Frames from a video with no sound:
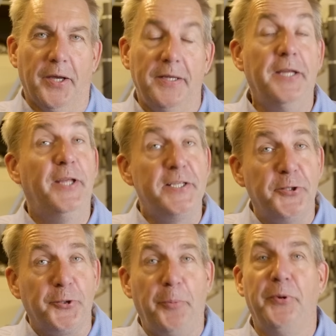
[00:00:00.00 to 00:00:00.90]
The
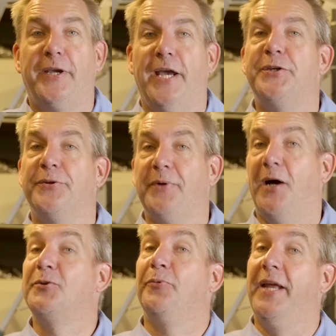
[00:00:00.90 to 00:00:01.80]
digital communication
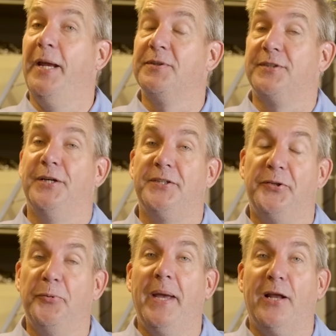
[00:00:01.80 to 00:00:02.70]
also enables us
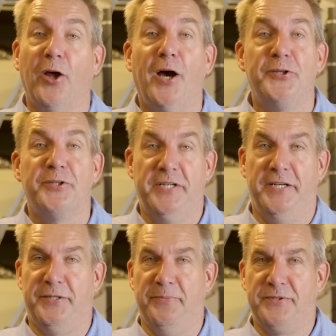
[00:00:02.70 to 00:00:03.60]
to make larger
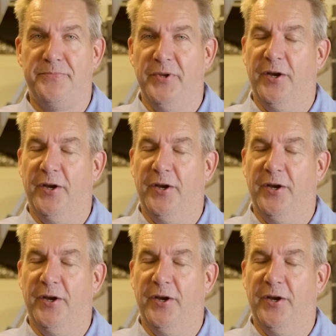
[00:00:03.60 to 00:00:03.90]
systems.